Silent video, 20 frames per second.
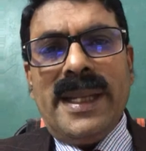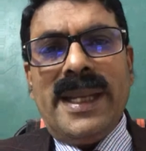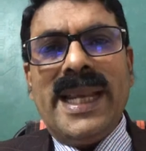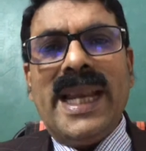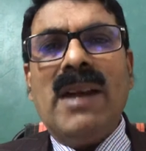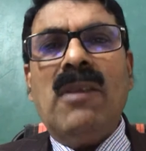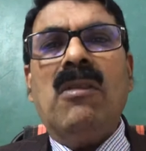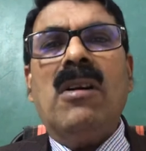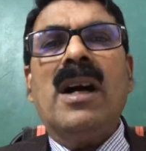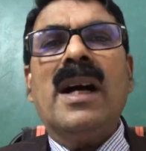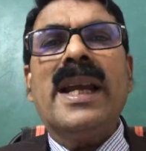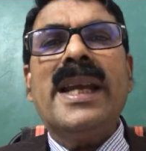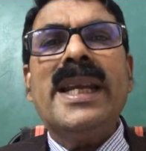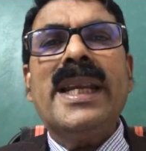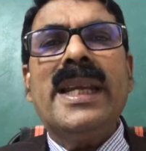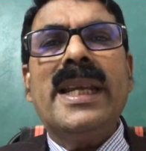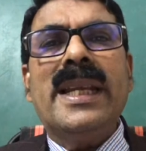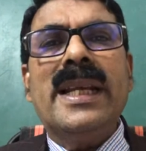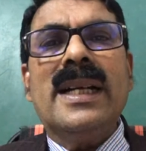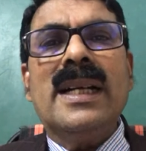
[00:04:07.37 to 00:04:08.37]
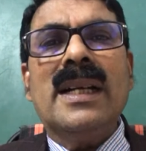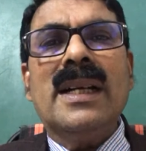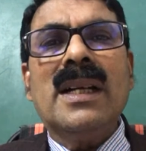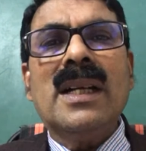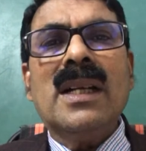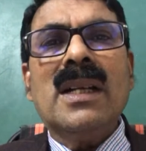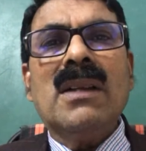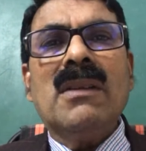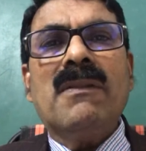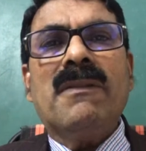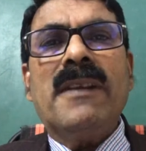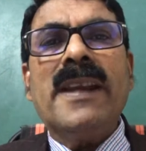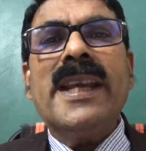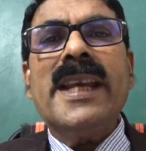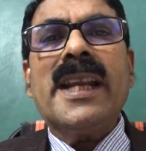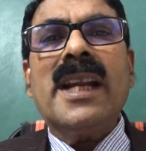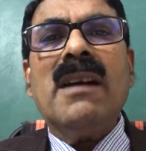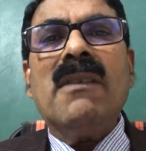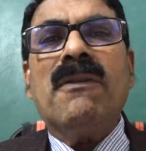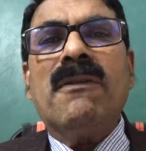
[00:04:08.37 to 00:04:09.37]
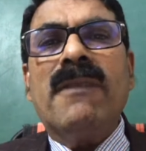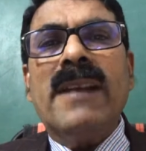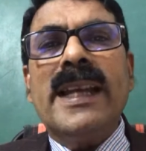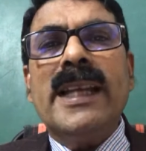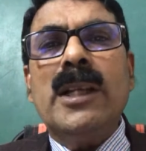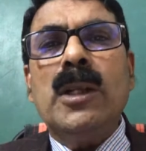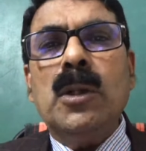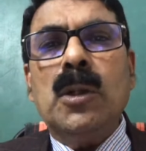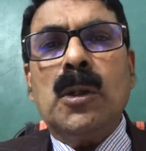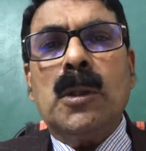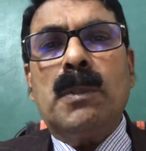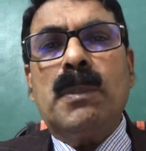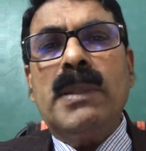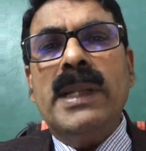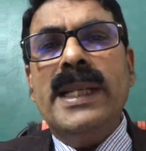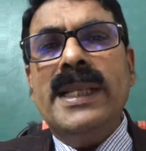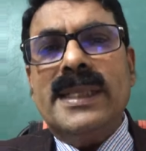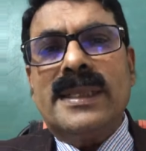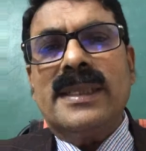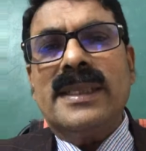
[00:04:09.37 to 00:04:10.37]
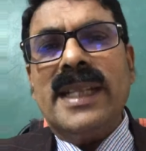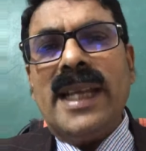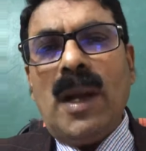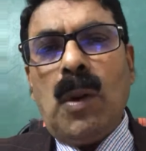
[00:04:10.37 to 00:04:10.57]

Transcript: Avoid fear of failure, please.